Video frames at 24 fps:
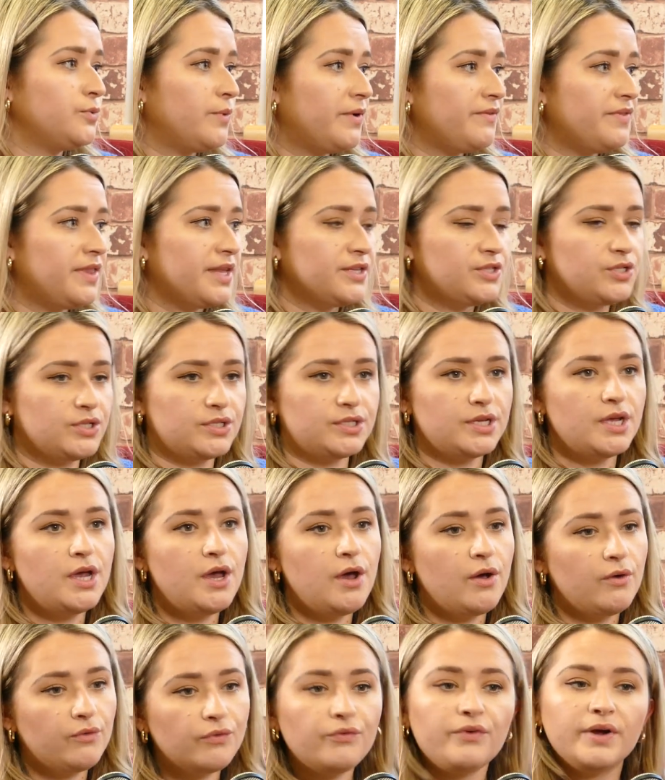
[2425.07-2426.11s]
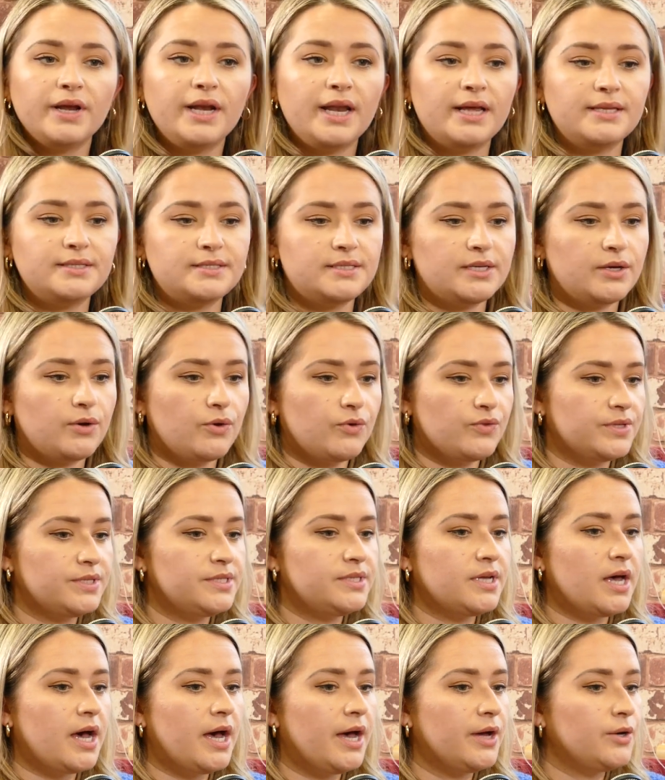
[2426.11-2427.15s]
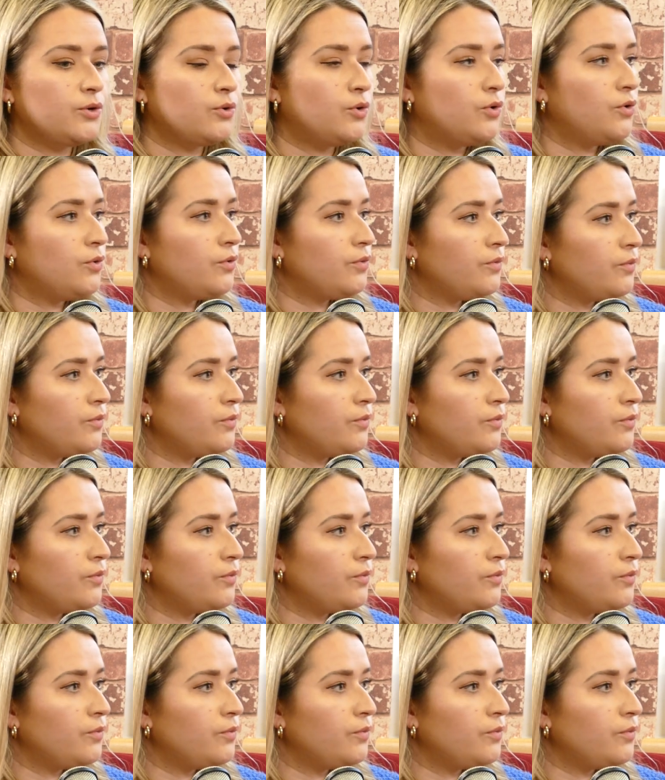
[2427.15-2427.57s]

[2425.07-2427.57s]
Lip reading: whether that's just freelancing on the side or